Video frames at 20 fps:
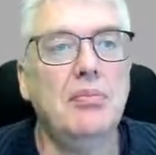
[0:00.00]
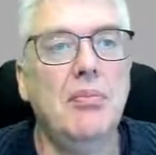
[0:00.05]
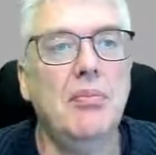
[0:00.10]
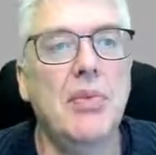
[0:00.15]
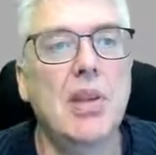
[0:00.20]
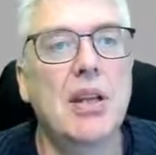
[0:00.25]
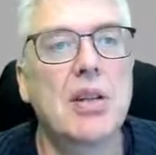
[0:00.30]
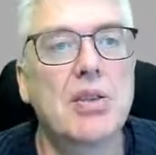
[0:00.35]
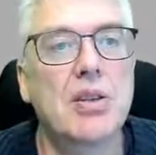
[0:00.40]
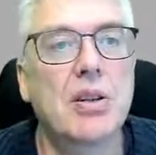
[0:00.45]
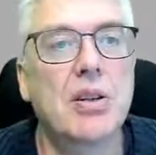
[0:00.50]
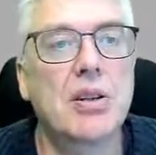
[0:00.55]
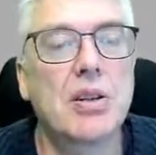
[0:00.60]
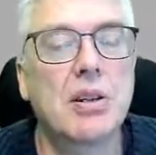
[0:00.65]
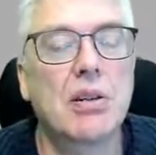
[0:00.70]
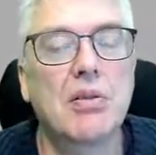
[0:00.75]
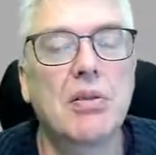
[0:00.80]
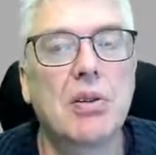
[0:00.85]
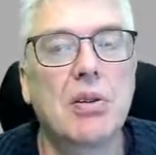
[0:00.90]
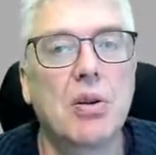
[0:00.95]
It's not
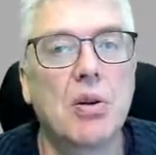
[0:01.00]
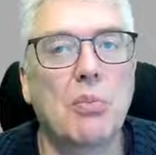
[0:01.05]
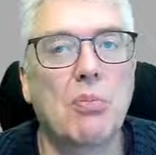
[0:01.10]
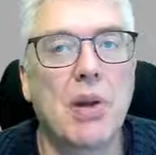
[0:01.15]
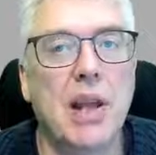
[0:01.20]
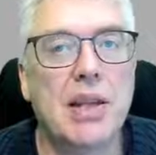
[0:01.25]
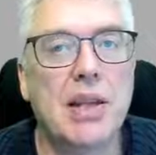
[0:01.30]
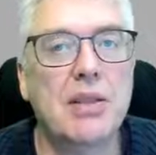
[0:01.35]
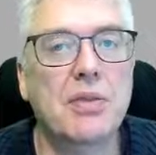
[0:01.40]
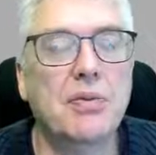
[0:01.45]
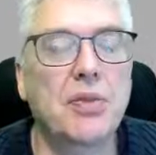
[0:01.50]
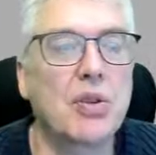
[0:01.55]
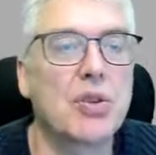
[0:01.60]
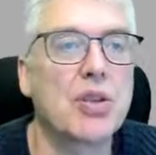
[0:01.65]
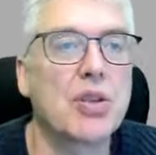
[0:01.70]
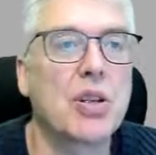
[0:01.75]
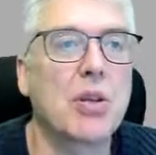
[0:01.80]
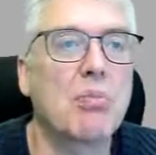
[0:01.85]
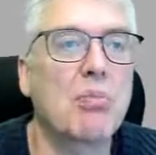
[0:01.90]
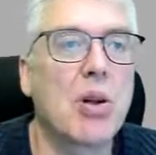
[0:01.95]
a complex
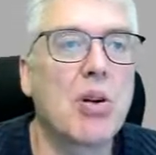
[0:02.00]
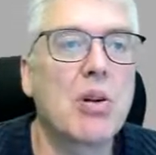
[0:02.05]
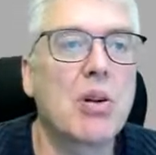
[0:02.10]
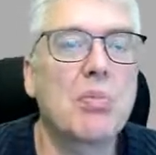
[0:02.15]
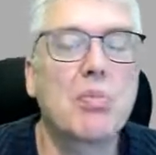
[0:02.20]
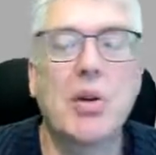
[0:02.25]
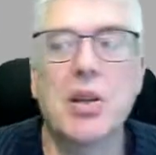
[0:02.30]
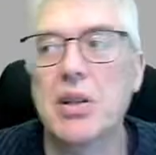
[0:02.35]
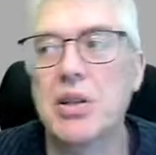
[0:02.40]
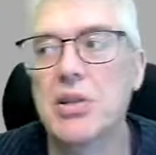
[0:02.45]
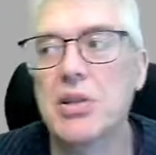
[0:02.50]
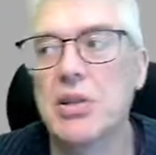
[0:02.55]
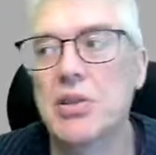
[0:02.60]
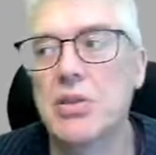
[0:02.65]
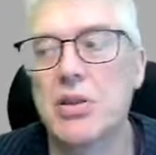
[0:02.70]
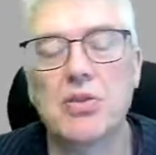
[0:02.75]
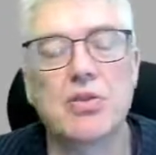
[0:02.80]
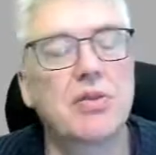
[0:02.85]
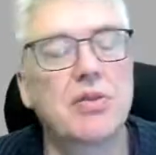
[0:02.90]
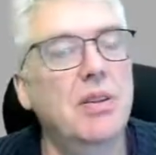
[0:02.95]
function block, but it's
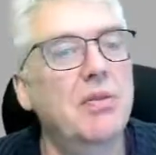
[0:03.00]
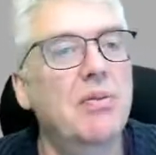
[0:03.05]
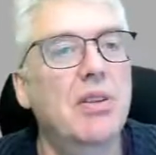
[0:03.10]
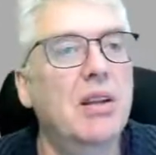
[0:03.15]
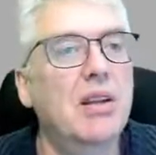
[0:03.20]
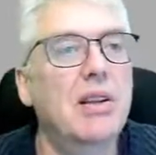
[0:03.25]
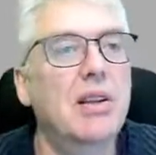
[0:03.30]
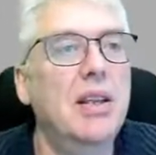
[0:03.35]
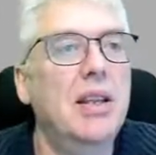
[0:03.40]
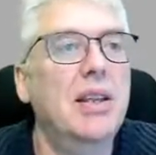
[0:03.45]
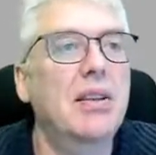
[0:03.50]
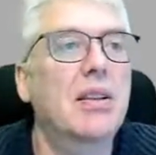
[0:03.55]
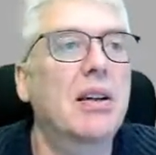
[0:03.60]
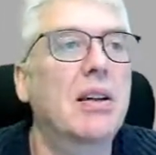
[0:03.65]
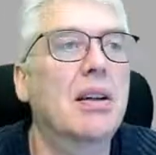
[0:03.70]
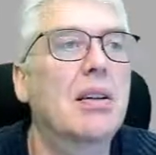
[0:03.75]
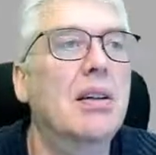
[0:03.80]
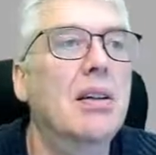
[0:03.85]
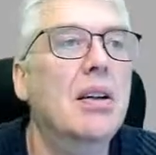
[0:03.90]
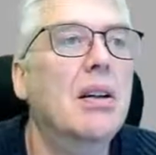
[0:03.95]
not trivial either.
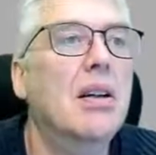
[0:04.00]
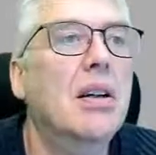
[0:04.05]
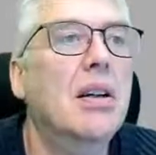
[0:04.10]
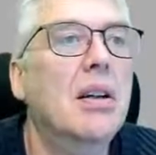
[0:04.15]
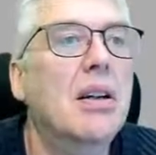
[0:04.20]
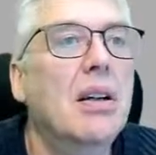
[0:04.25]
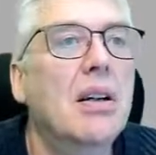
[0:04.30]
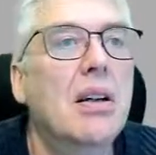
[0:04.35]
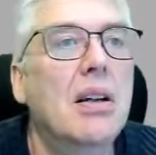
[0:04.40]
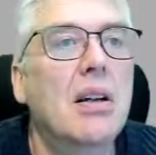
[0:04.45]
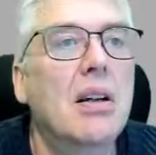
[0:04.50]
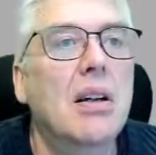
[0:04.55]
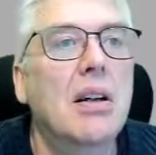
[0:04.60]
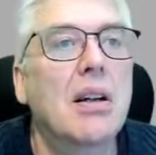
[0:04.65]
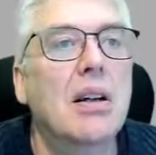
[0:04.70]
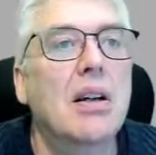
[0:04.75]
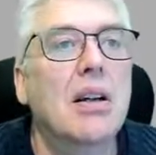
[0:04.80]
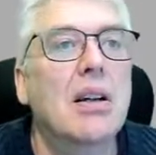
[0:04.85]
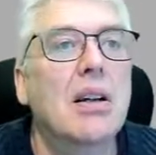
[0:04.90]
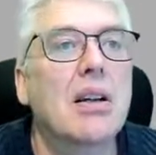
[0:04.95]

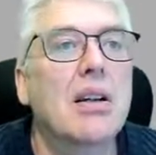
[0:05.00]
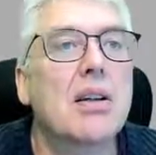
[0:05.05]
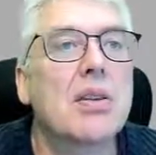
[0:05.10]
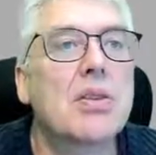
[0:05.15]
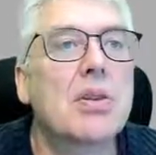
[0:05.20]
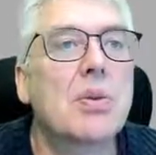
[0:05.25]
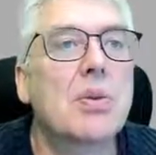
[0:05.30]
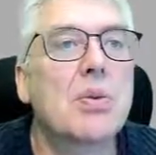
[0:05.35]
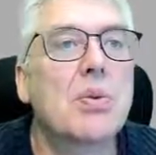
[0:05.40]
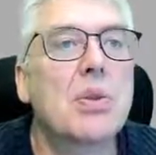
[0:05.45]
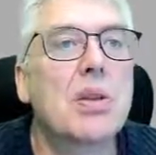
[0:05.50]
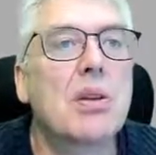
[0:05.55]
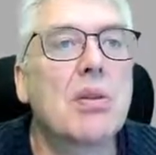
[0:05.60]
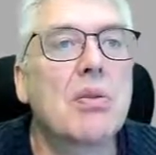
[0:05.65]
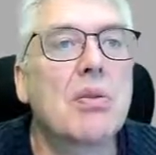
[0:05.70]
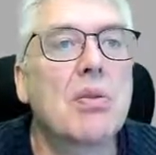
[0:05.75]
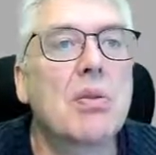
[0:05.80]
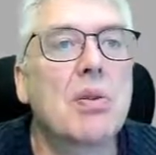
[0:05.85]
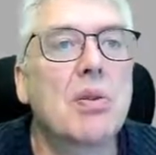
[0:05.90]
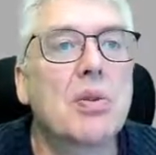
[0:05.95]
So
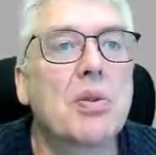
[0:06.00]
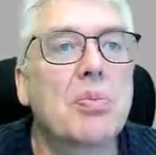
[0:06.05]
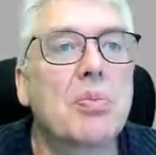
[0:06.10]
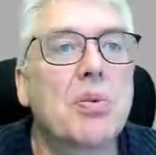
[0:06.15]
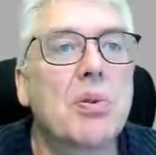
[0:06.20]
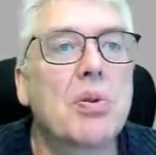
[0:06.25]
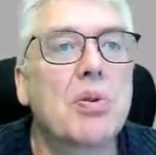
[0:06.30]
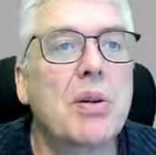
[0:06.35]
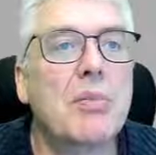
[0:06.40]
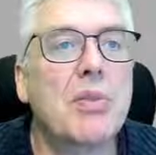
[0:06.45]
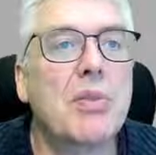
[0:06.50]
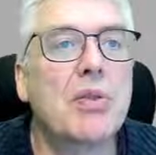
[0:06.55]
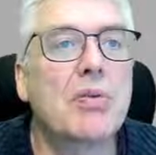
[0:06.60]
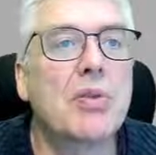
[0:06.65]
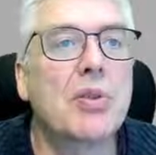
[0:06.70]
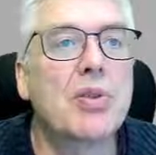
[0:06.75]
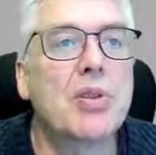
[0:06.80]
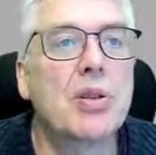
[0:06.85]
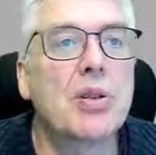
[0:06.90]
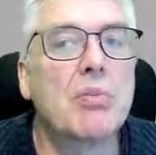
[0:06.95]
they're going to program a
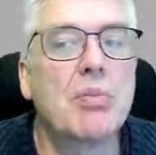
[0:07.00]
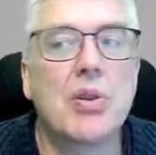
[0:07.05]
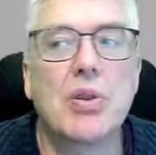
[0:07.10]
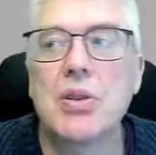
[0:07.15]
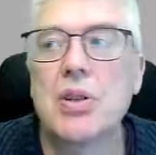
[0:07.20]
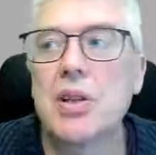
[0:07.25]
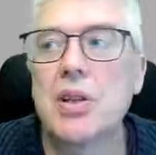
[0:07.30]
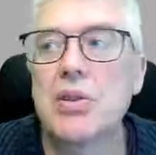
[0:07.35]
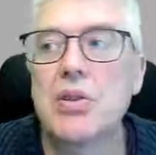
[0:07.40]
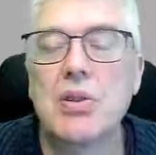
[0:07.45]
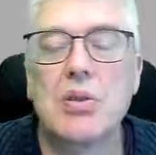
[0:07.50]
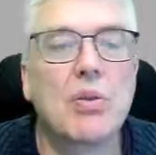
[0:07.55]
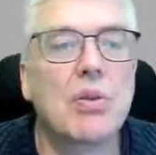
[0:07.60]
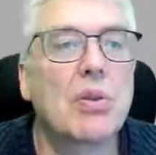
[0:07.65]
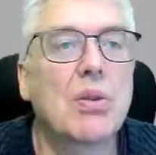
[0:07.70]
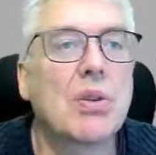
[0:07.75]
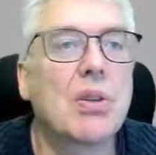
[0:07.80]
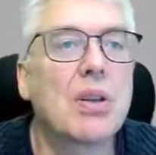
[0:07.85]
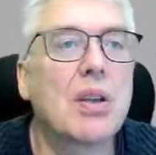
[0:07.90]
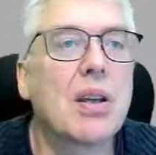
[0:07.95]
function block that's
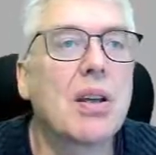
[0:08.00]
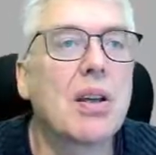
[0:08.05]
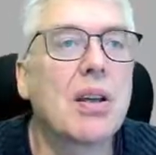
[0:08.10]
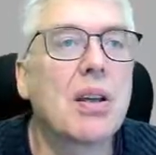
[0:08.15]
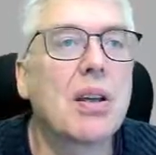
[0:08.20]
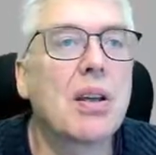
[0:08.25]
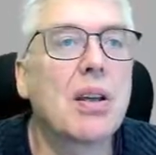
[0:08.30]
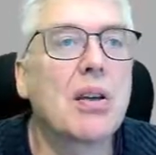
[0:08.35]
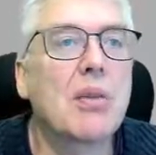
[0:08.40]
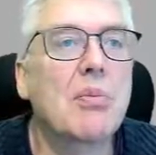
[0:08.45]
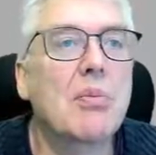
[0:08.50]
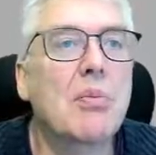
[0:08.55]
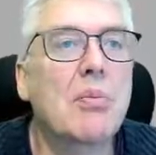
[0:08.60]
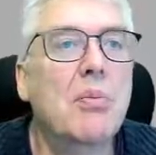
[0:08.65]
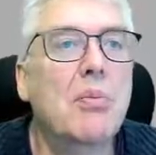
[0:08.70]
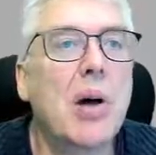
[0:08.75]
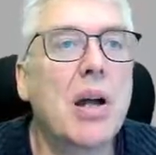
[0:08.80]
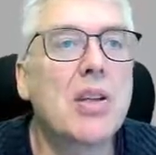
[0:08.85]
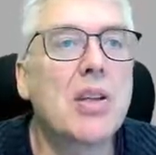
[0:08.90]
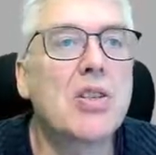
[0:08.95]
called
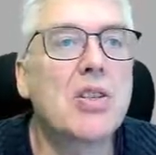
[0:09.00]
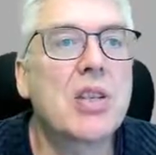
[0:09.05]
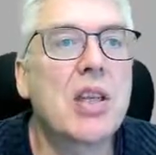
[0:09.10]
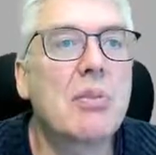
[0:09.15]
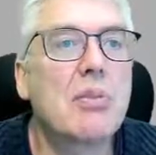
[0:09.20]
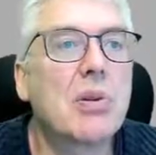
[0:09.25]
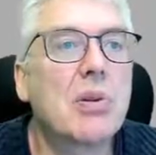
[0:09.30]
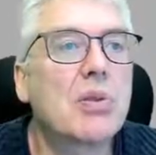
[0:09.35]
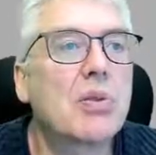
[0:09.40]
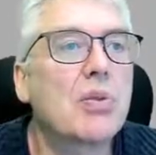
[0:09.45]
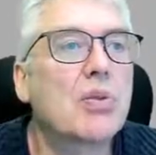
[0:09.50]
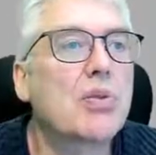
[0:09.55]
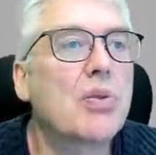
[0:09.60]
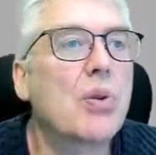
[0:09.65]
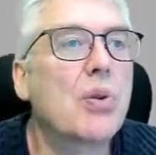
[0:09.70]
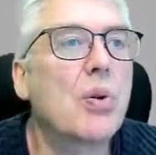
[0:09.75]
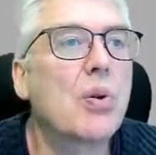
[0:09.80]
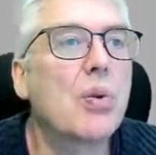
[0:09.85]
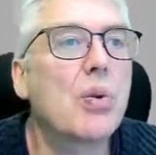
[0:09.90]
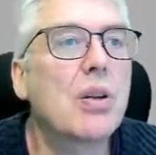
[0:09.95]

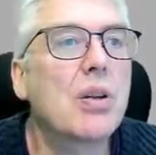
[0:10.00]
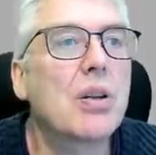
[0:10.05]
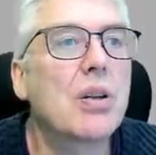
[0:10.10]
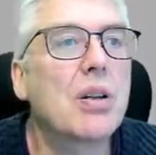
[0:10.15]
fcBistableControl,